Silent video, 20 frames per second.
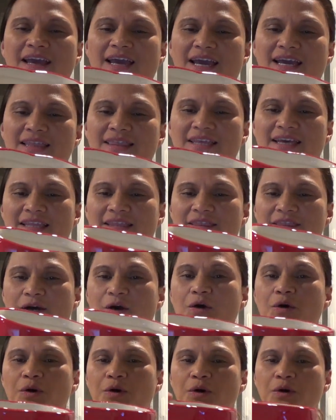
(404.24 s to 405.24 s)
and then
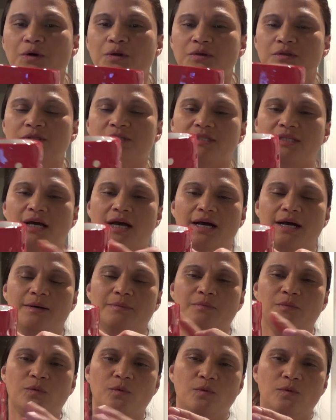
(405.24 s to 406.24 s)
the holes
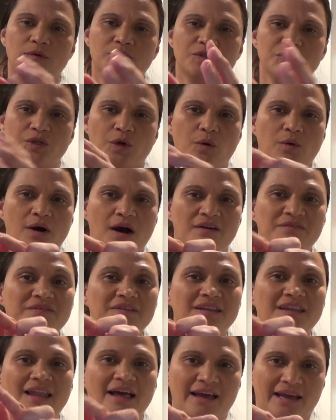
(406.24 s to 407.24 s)
will show off
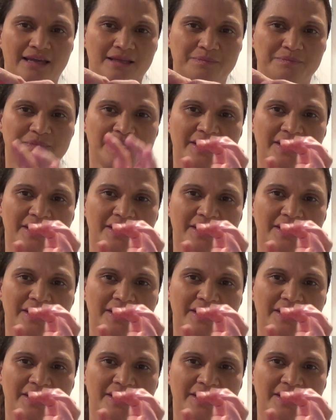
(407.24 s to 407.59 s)
light,